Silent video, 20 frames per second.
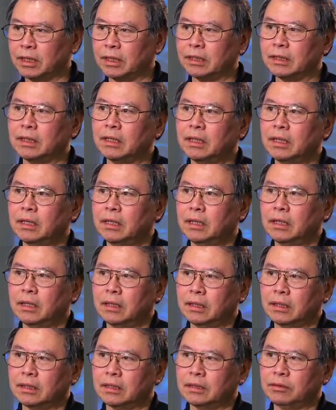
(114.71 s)
that
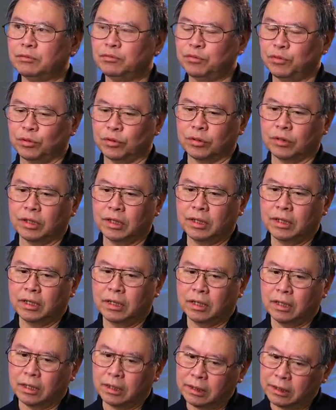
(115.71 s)
for
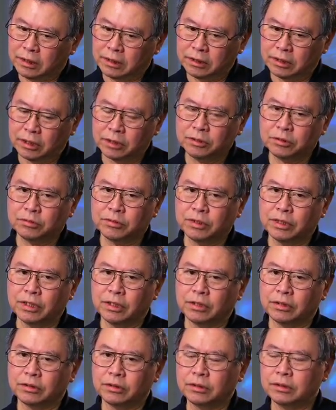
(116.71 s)
an
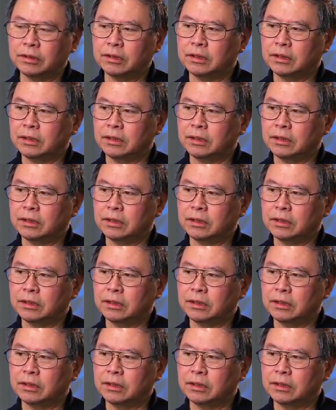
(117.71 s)
industrial